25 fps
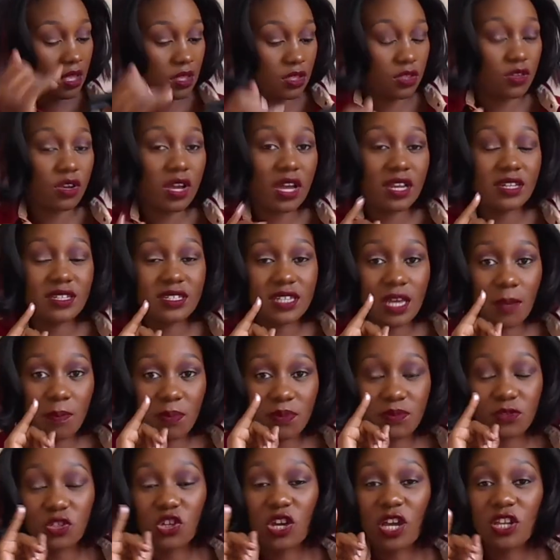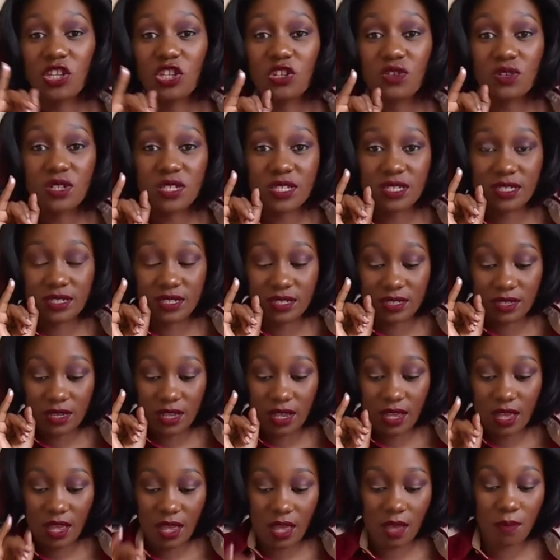You can tap, you can use
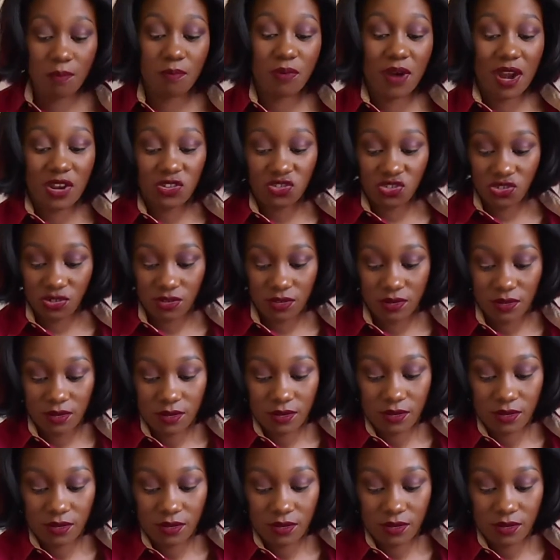a brush